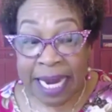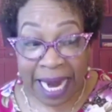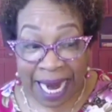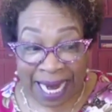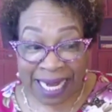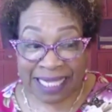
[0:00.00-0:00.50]

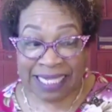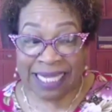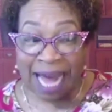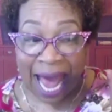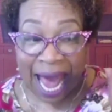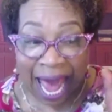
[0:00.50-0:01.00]
It is the
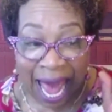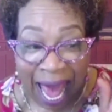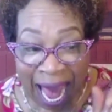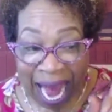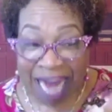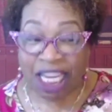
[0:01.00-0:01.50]

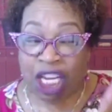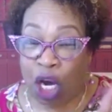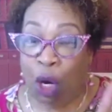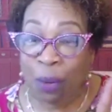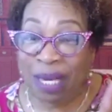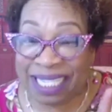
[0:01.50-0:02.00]

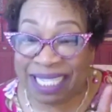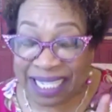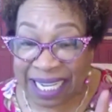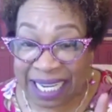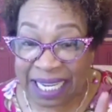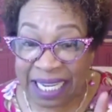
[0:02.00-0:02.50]

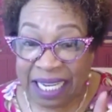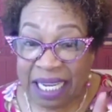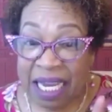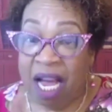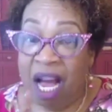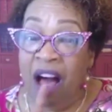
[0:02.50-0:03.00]
accuracy
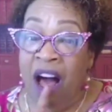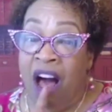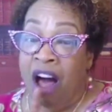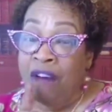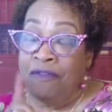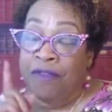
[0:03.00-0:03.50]

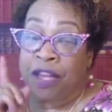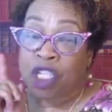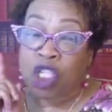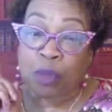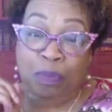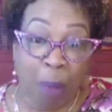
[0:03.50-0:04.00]
of the
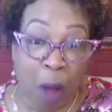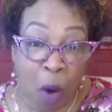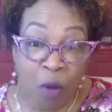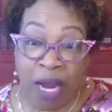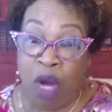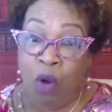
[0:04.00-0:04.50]

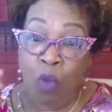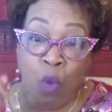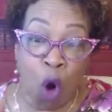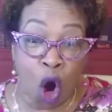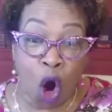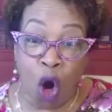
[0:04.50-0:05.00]
spoken
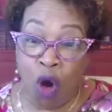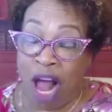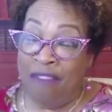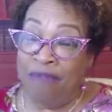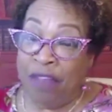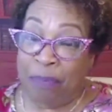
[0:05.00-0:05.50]
word
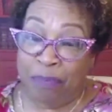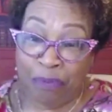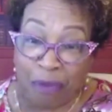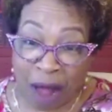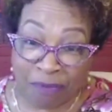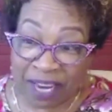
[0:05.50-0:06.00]
of the
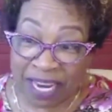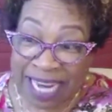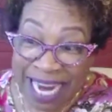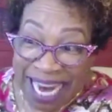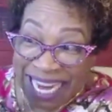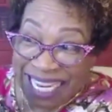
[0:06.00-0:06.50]
prophet
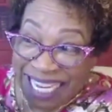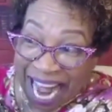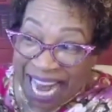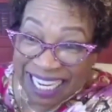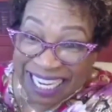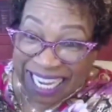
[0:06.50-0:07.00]

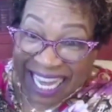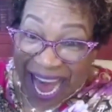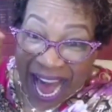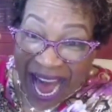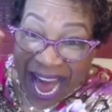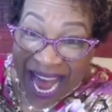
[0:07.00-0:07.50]
that
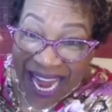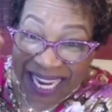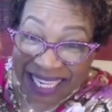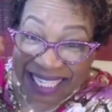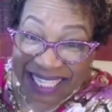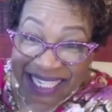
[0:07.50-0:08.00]

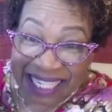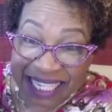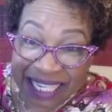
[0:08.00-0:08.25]
guides.